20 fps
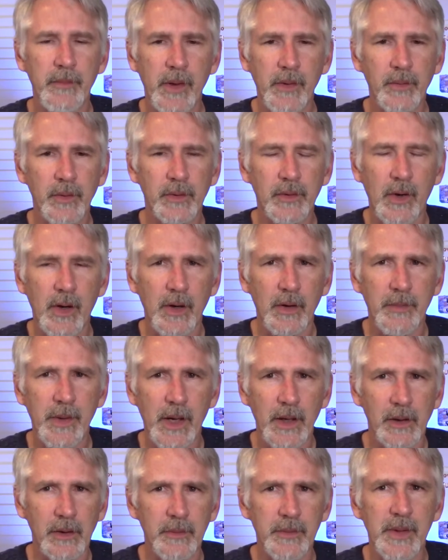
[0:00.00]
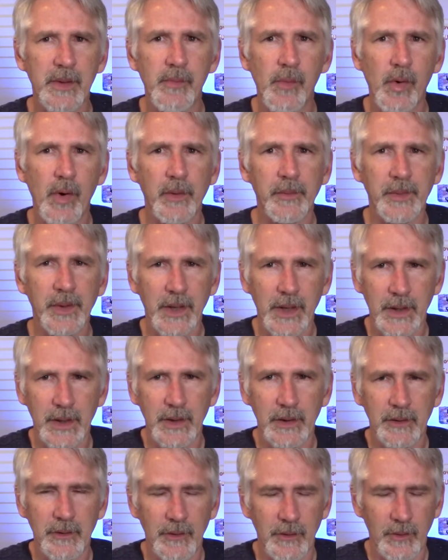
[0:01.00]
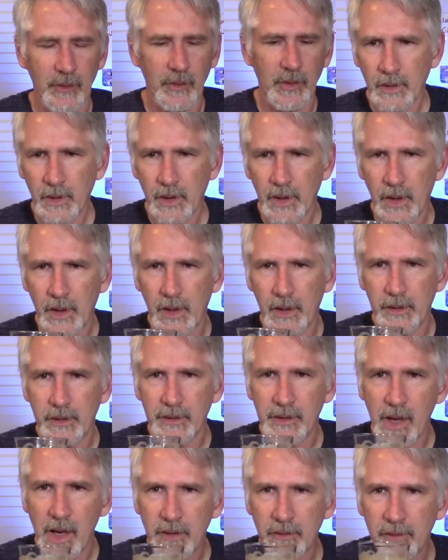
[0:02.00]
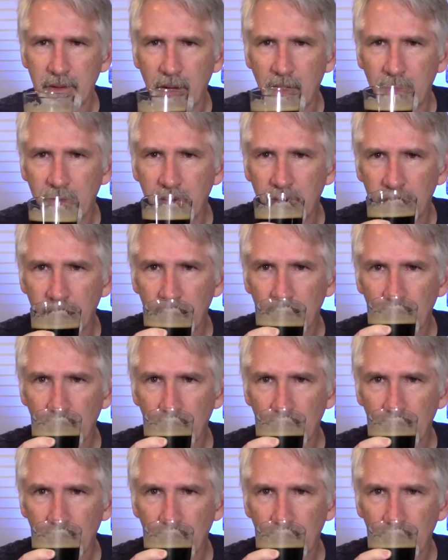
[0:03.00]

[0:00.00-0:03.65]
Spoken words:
Maybe we'll talk about it a little bit more when we get into the taste on it.